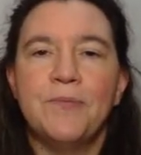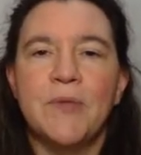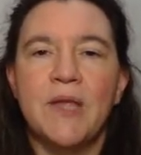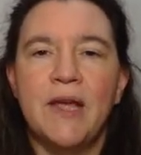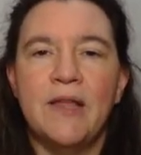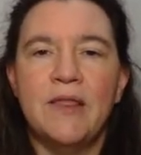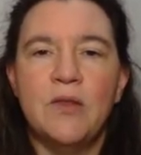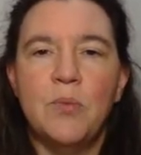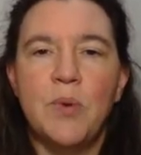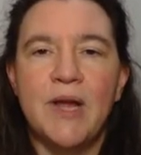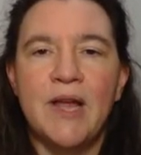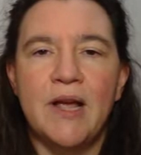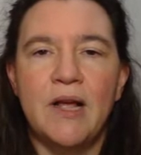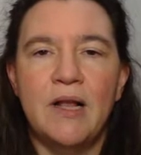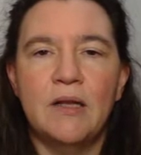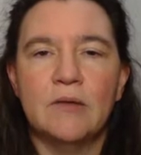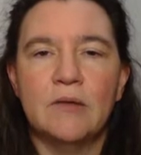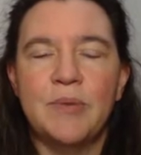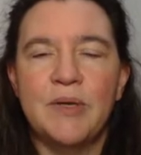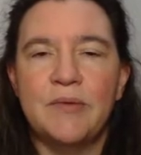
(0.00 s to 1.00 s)
And the way
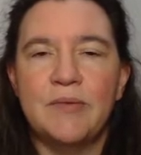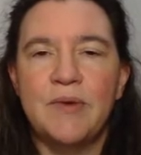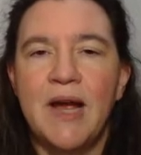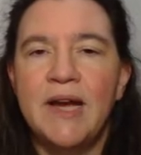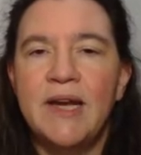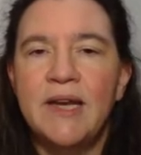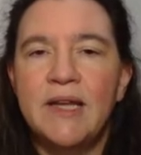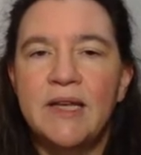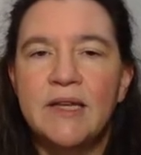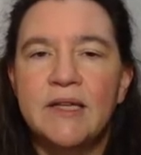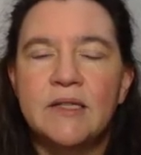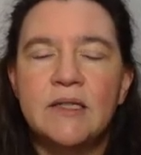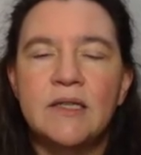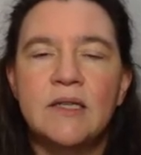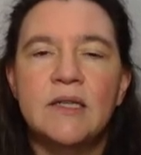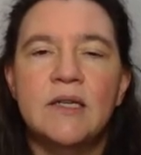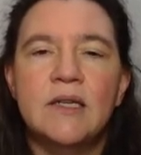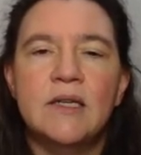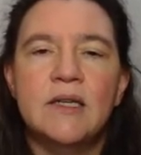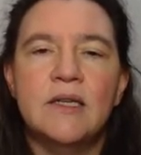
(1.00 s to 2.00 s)
I'll be writing it
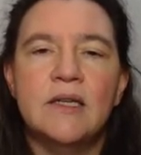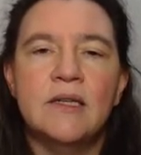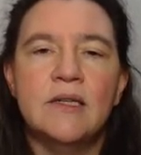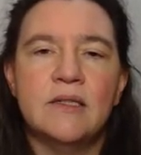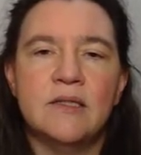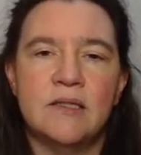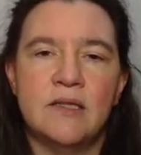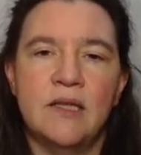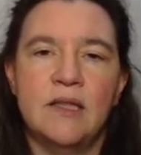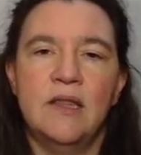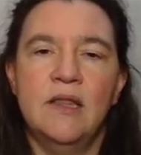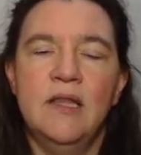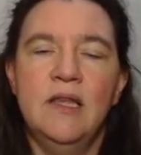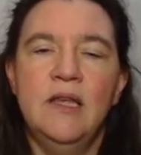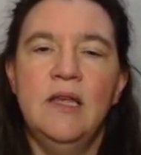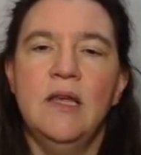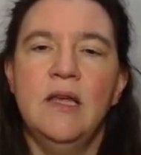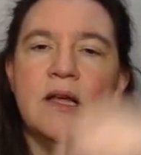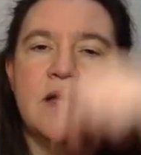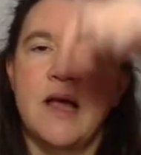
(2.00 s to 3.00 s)
is that
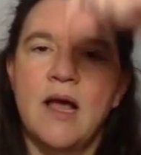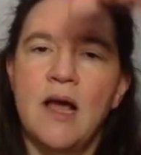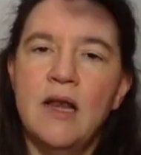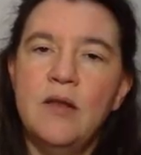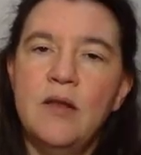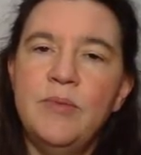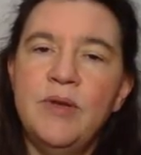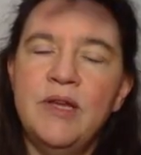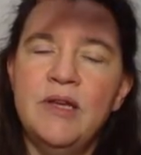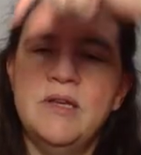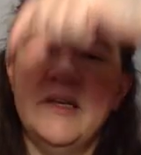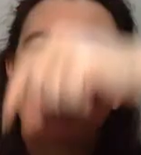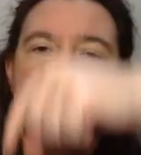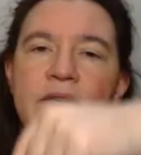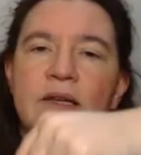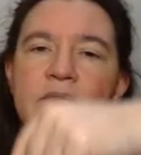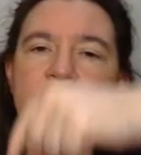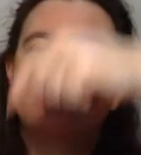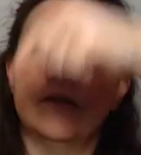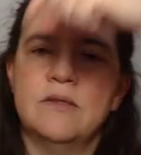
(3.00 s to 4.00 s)
the column
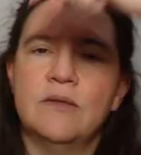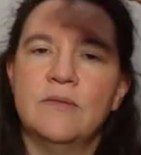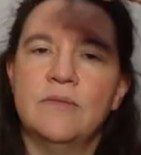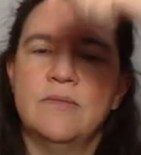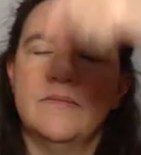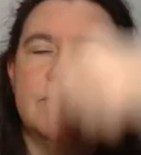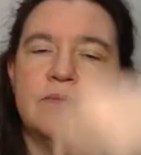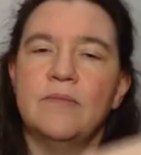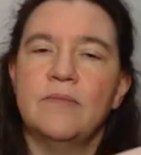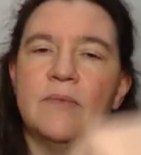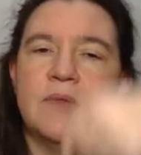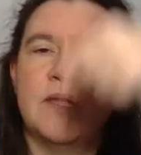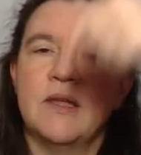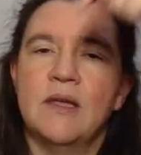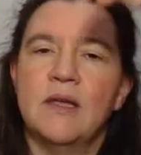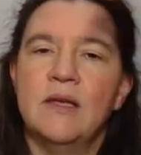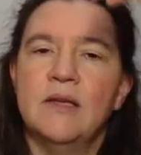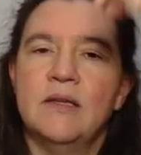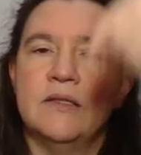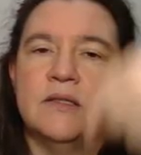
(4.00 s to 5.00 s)
index
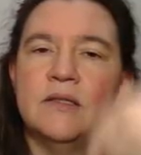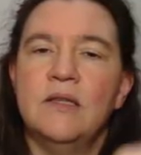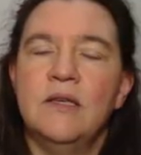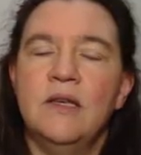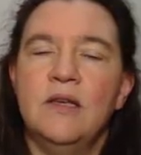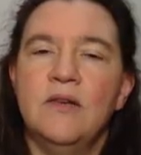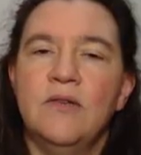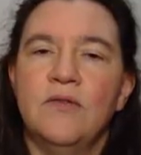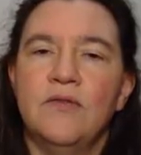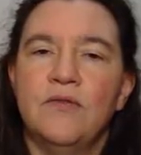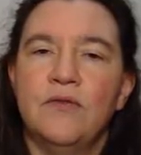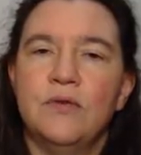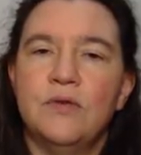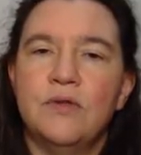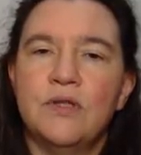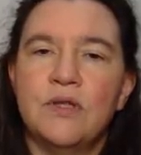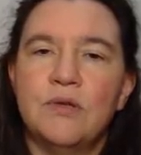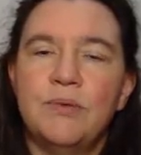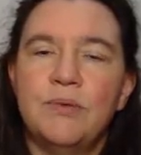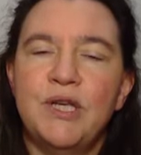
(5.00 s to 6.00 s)
is the
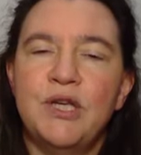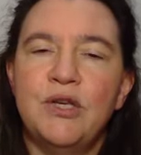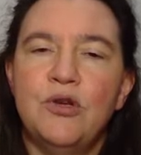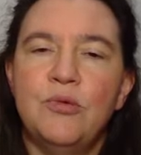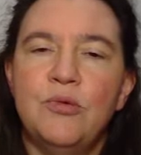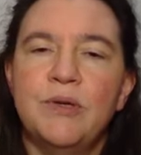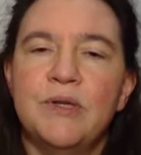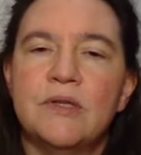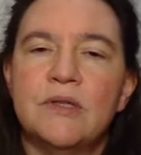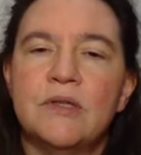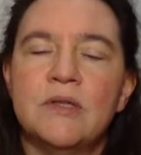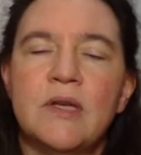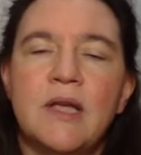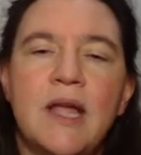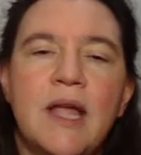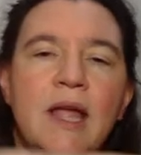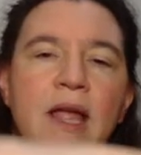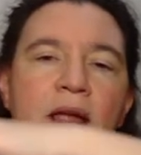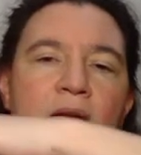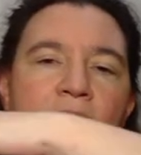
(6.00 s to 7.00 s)
first qubits
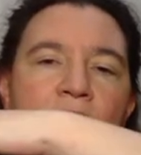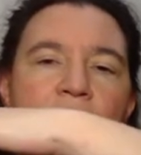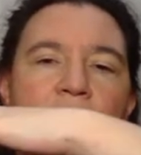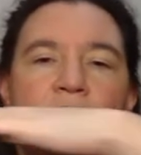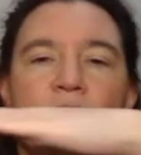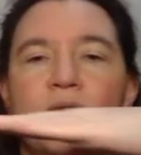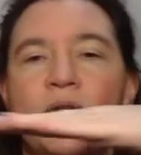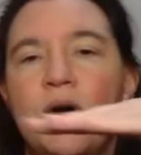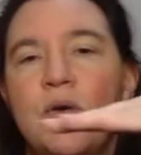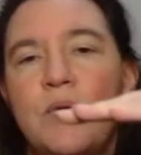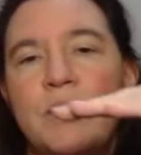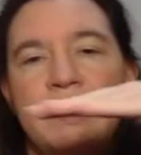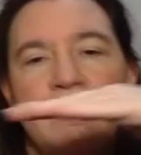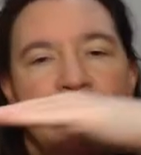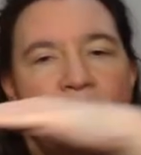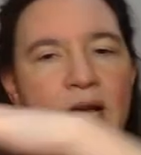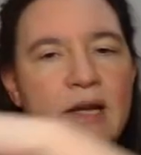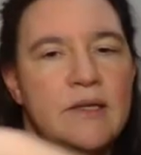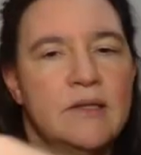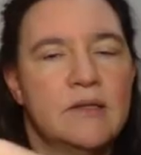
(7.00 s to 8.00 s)
and the row
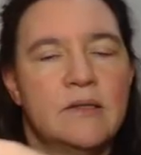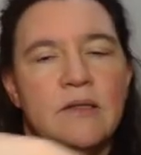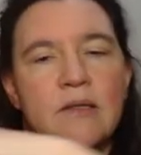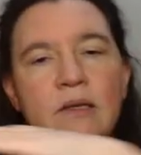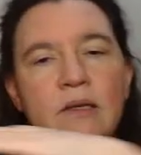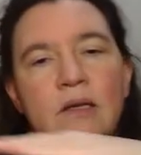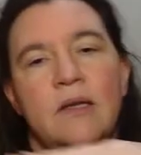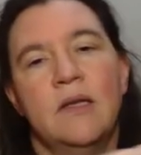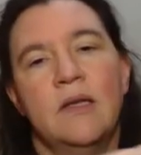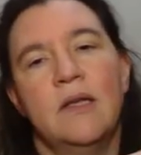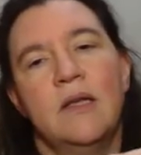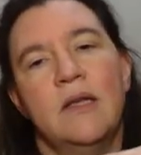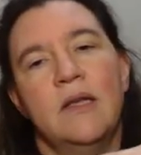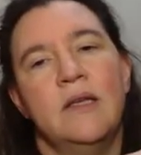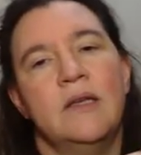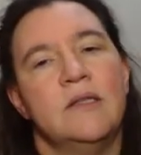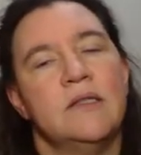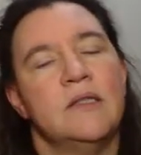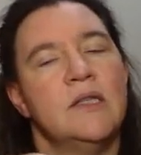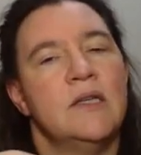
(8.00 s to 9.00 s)
index
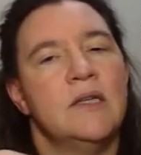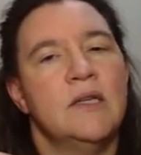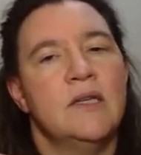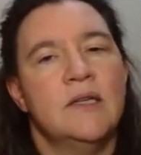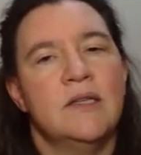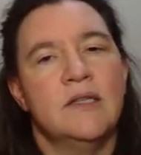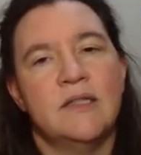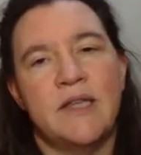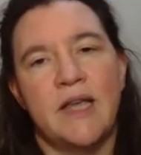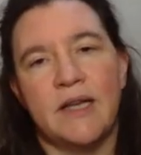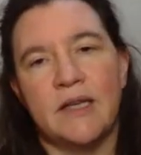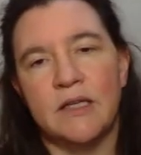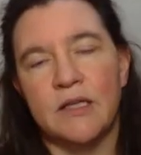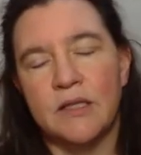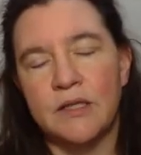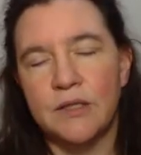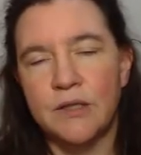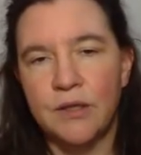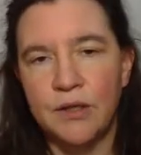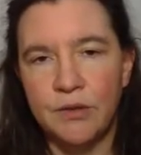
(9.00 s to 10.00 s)
is the second
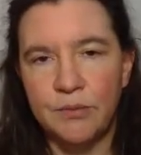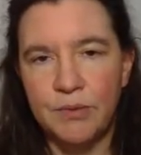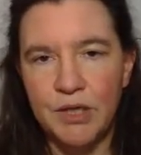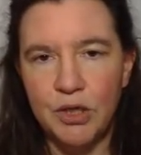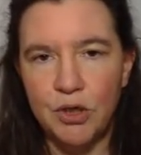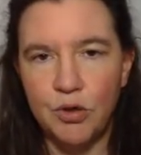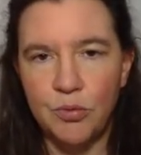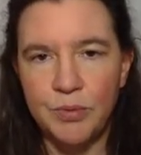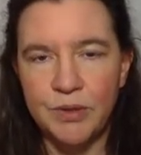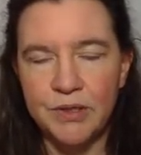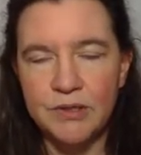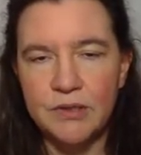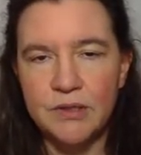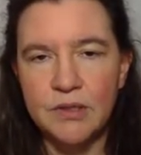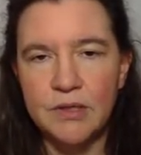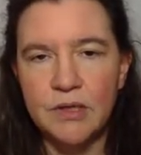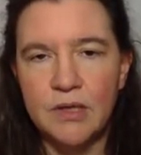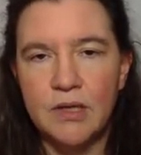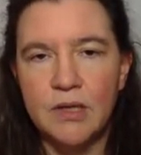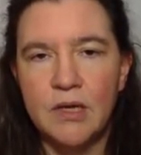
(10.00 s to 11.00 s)
3 qubits.
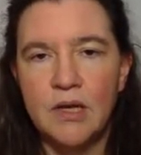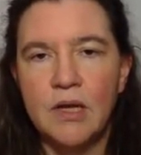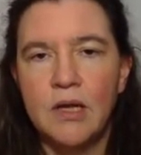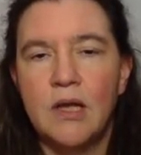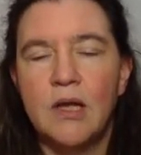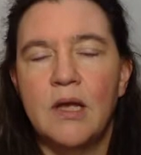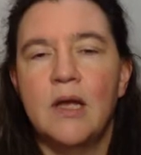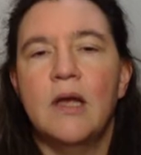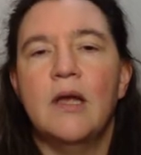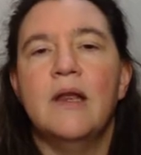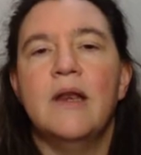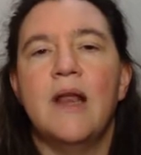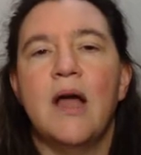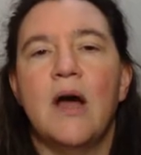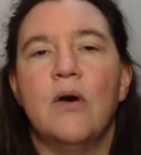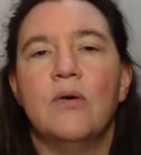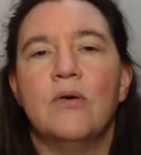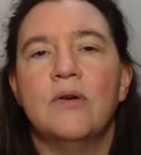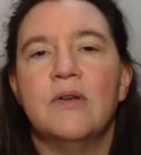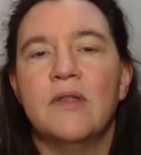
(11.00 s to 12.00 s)

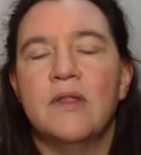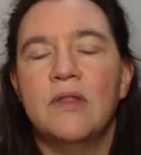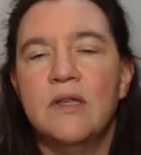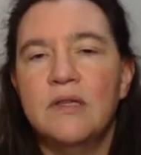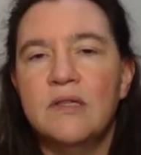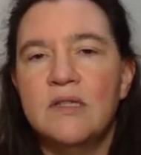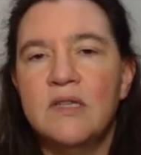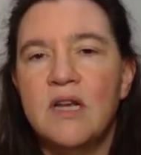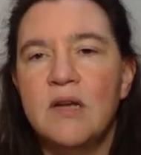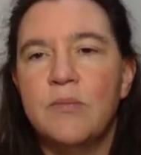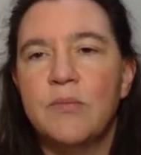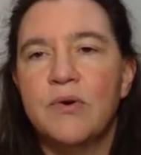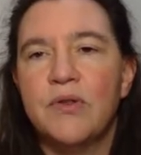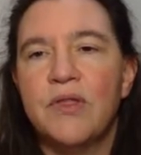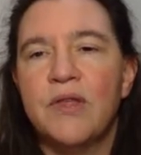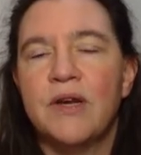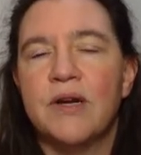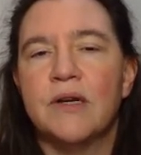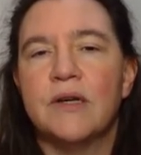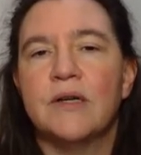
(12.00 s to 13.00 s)
Now, this number
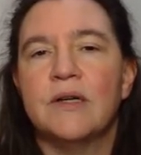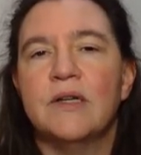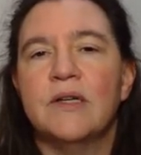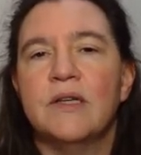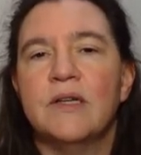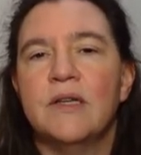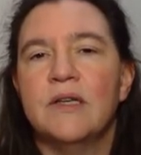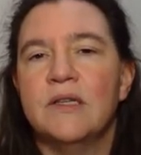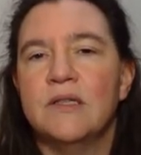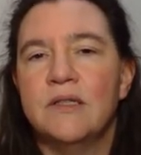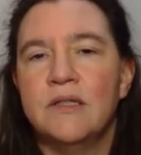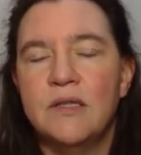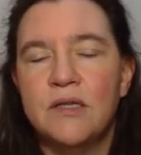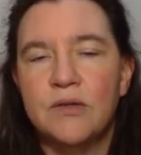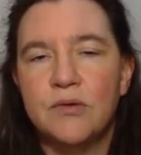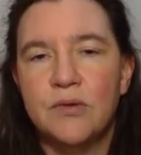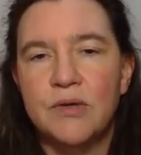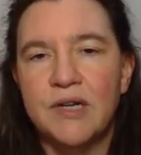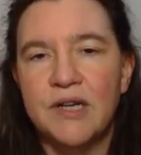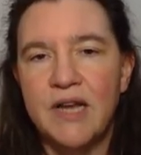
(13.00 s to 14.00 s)
there is
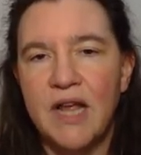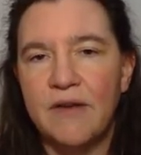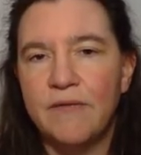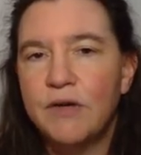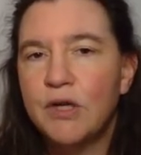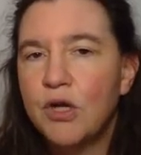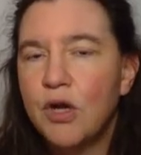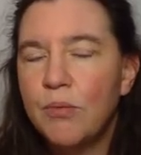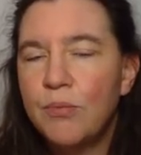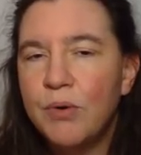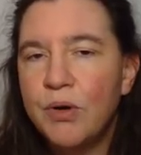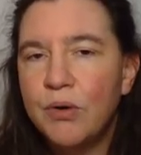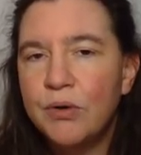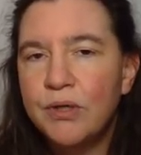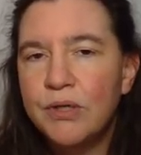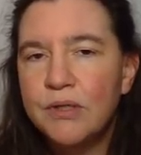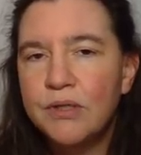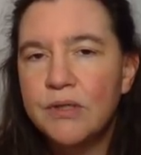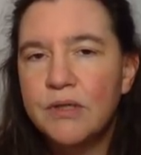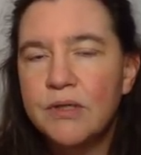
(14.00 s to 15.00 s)
0 in every
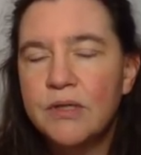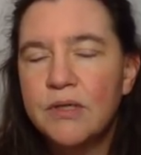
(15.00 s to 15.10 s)
component,